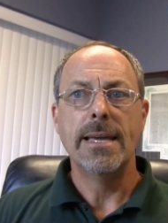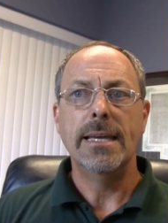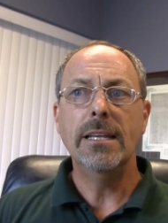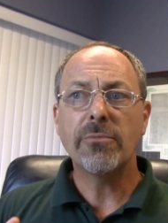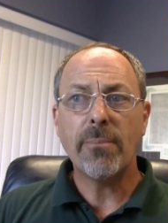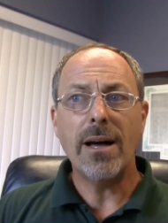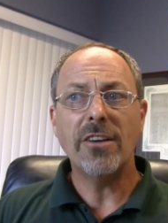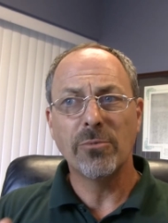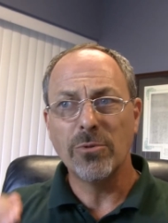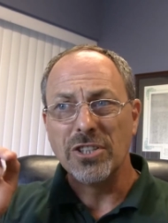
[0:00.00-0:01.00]
It is
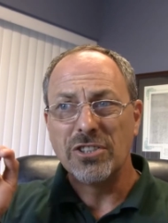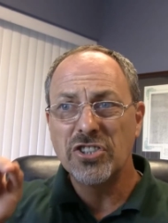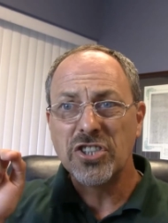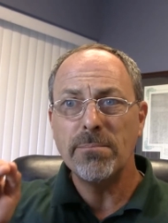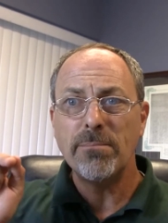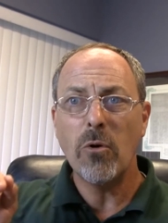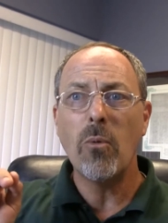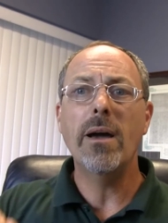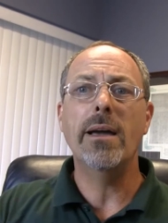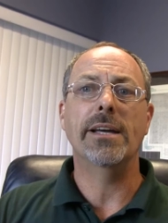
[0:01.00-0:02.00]
possible to chip
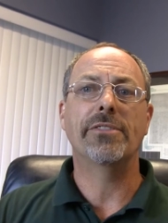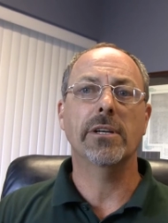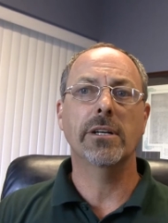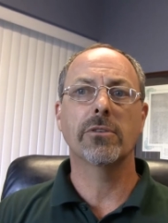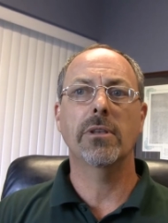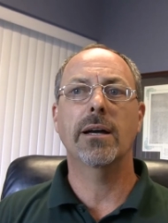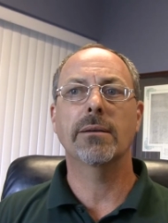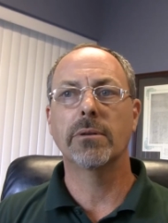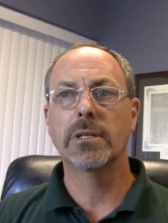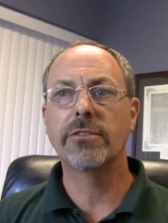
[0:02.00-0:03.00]
away at the
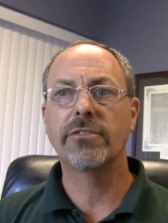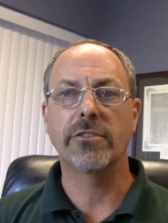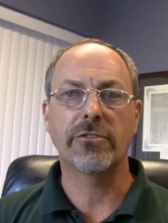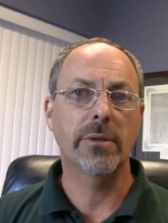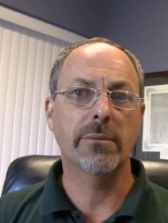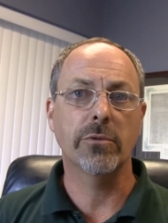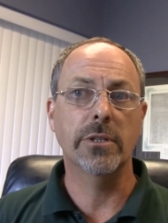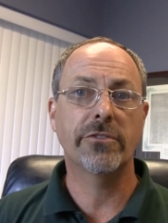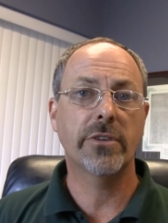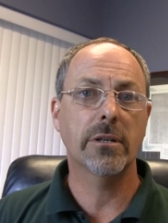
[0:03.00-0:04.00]
underlying belief system that
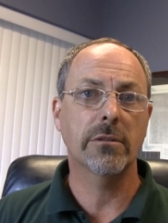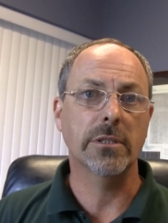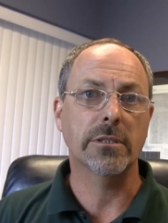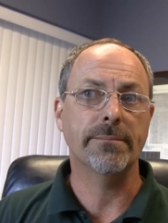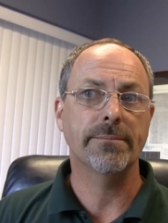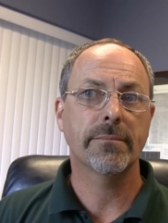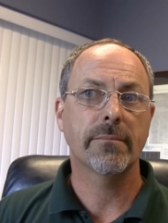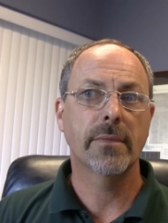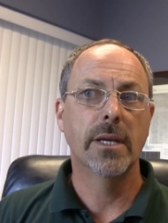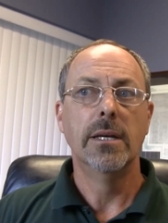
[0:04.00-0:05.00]
breeds terrorism.
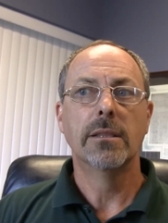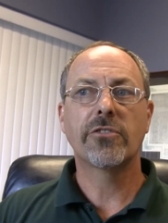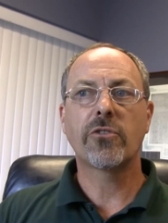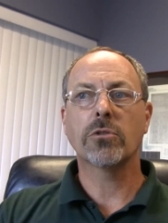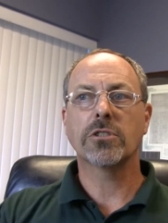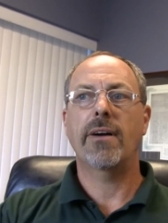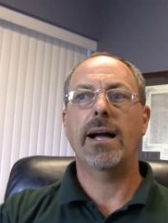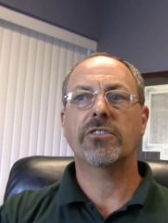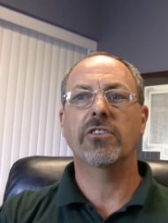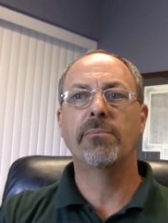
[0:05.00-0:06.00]
This course of
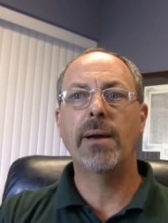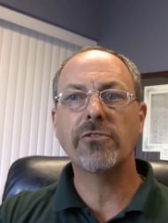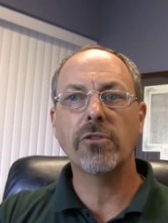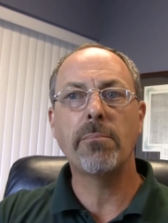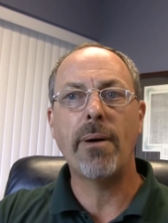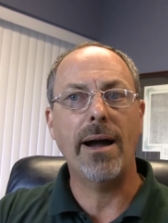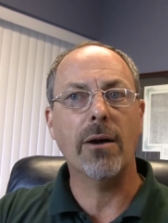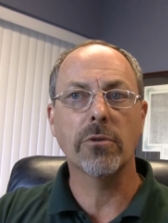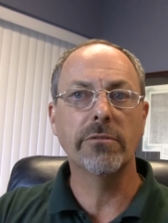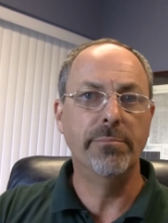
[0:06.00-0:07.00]
action is based on the
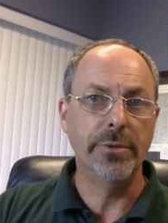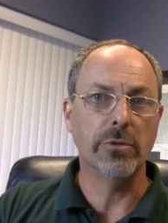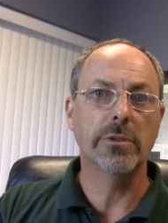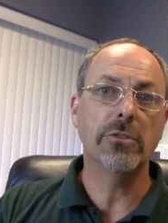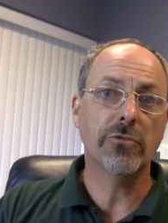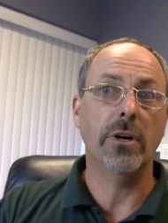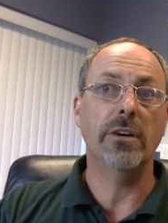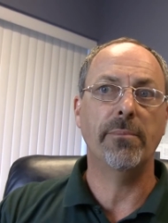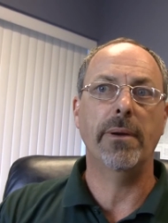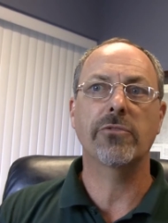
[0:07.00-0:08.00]
power of building
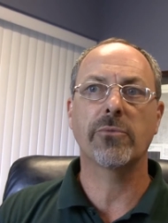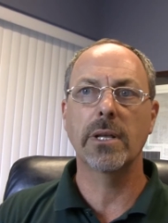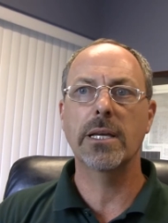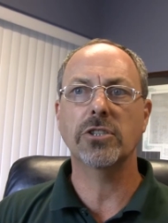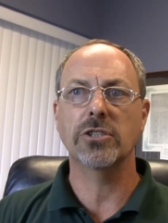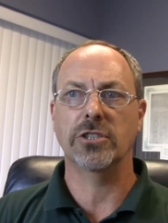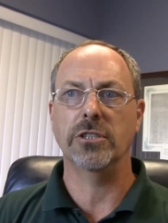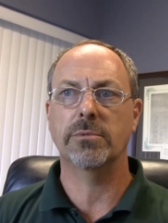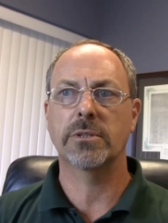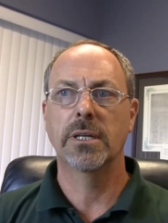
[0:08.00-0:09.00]
trust-based
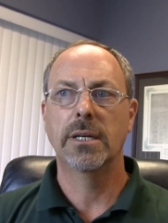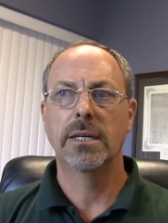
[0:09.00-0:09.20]
relationships,